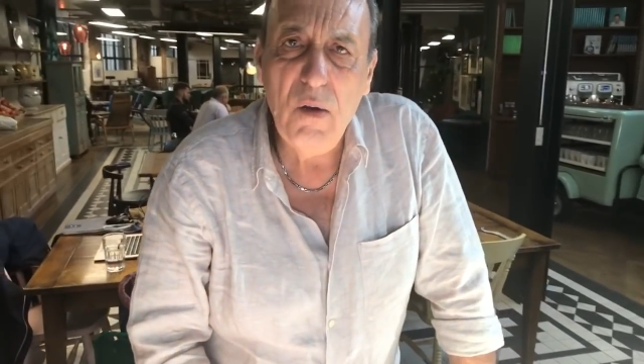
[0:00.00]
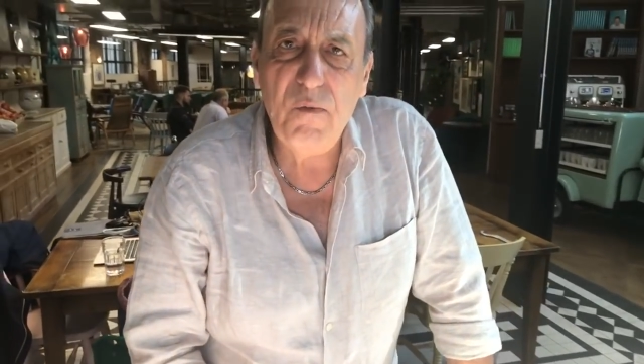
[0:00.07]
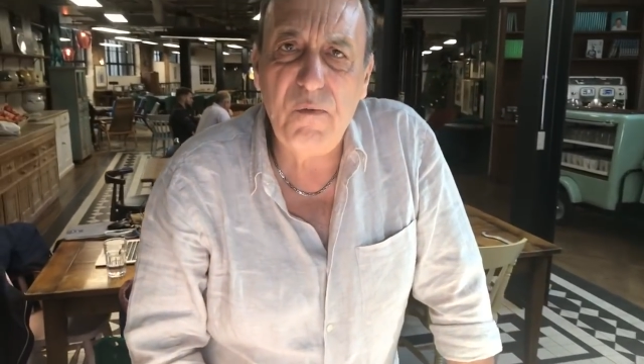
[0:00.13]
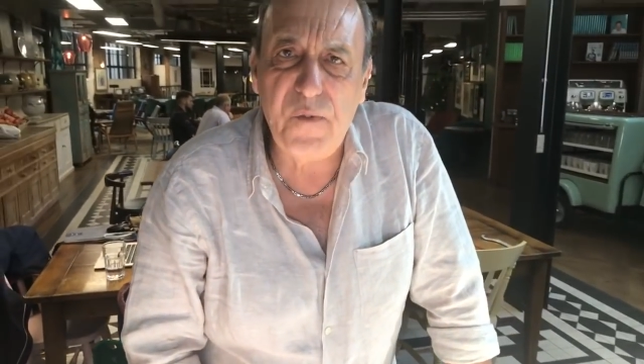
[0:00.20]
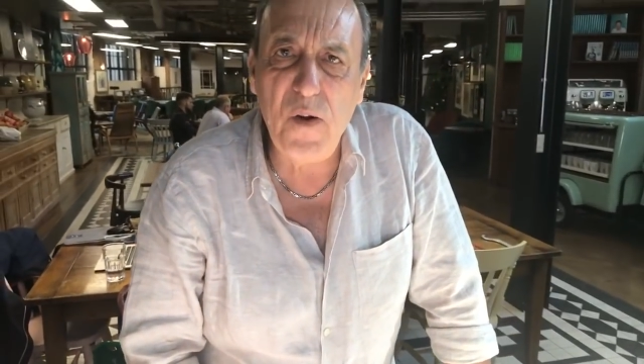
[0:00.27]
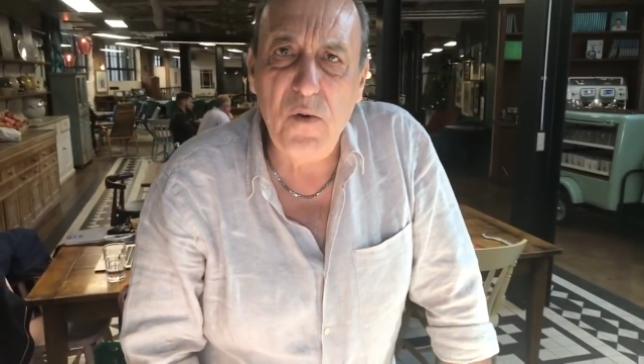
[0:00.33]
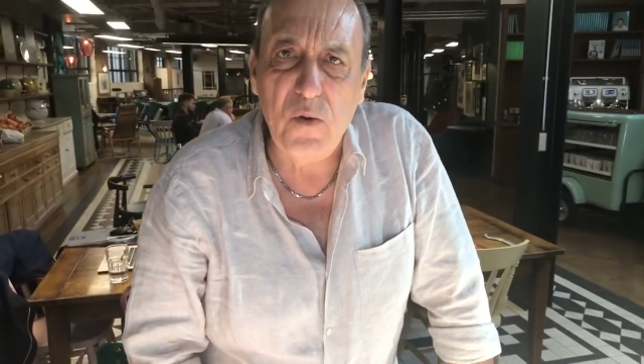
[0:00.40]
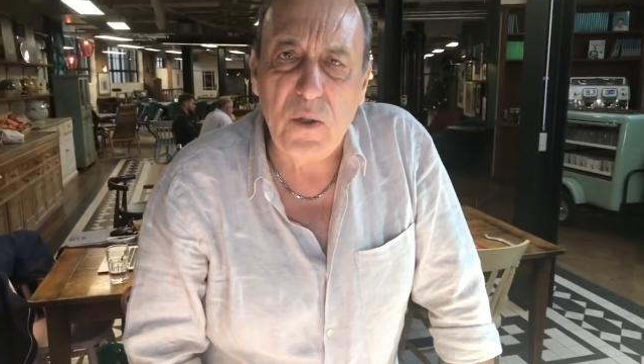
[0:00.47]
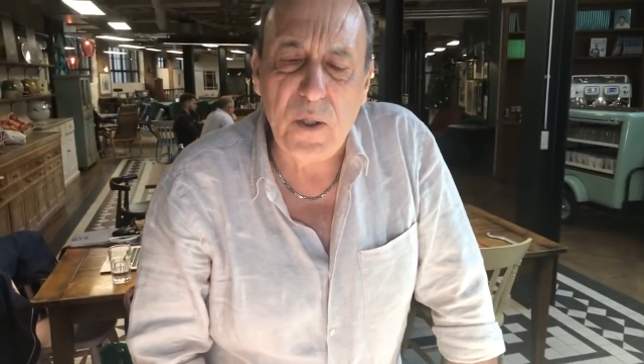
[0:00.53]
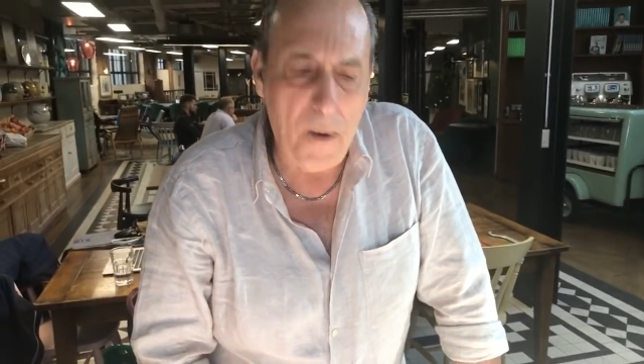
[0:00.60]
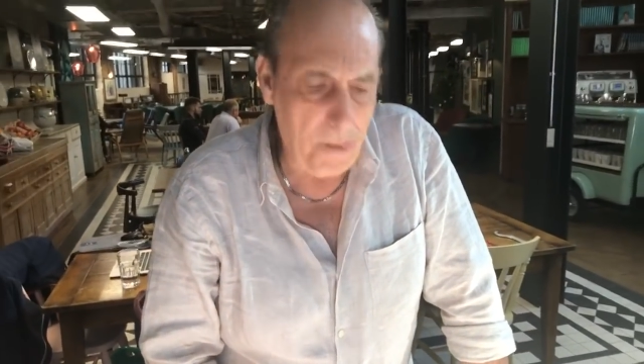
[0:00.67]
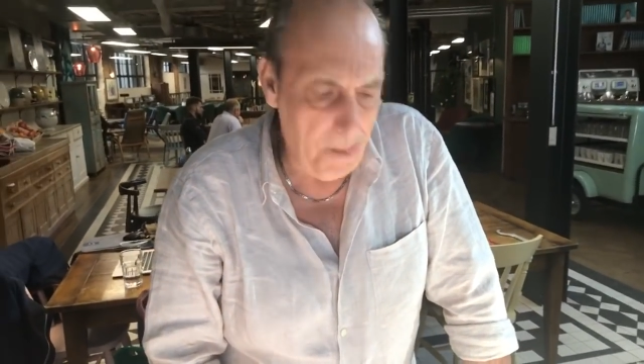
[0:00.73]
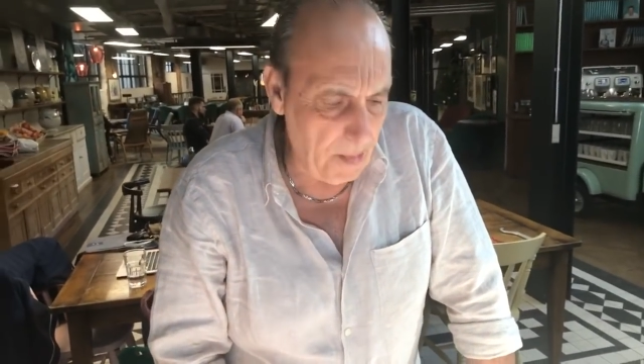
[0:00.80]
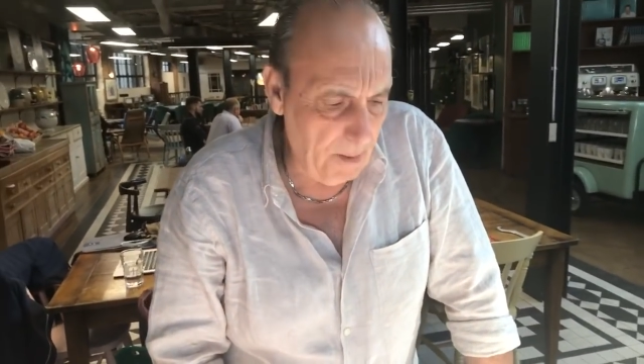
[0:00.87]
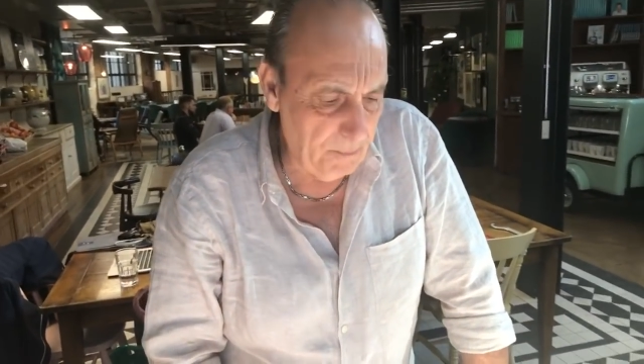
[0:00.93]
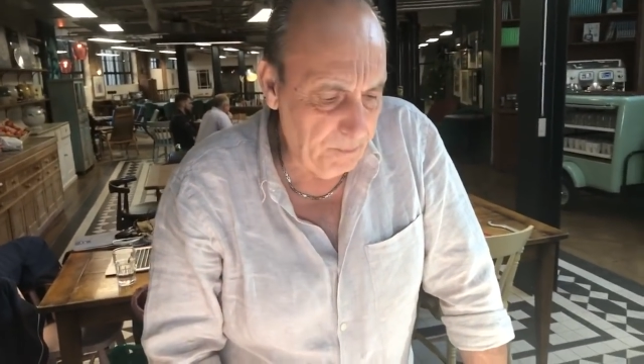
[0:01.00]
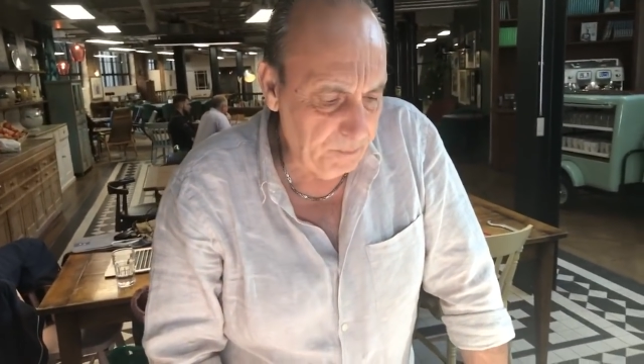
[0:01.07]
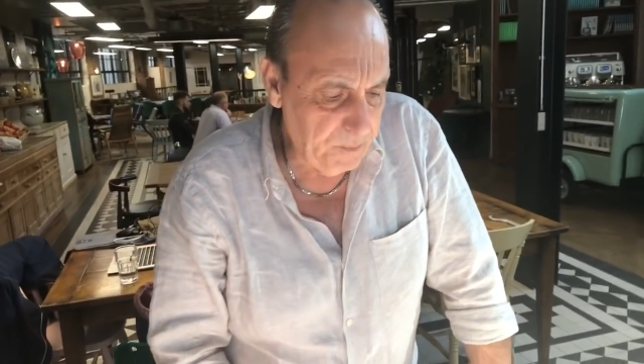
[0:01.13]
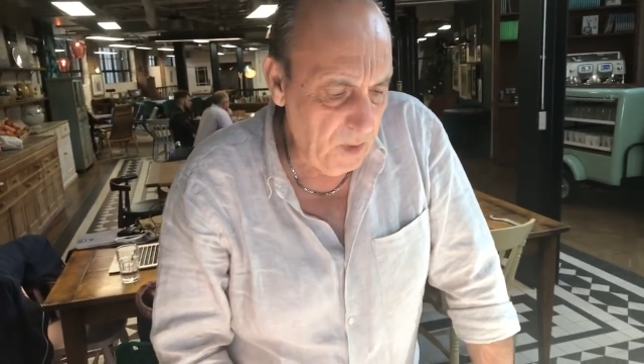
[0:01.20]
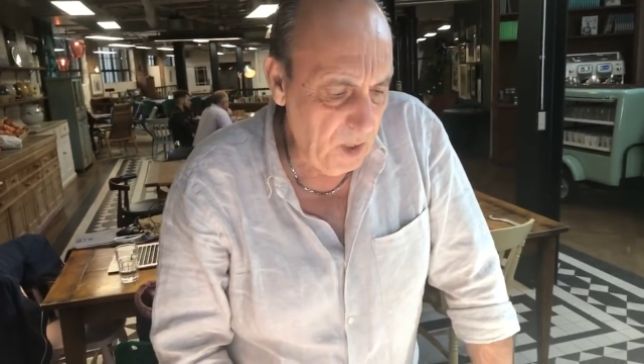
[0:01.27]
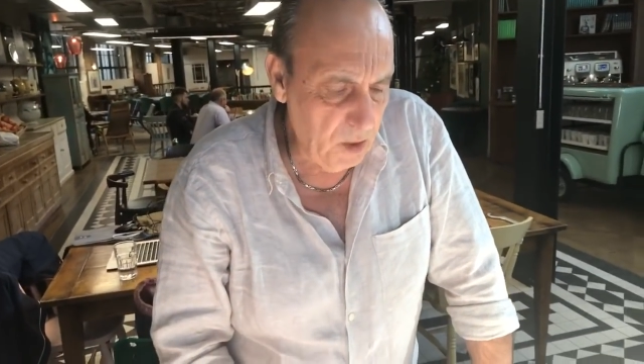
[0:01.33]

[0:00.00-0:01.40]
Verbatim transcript: We make some pizzocchi.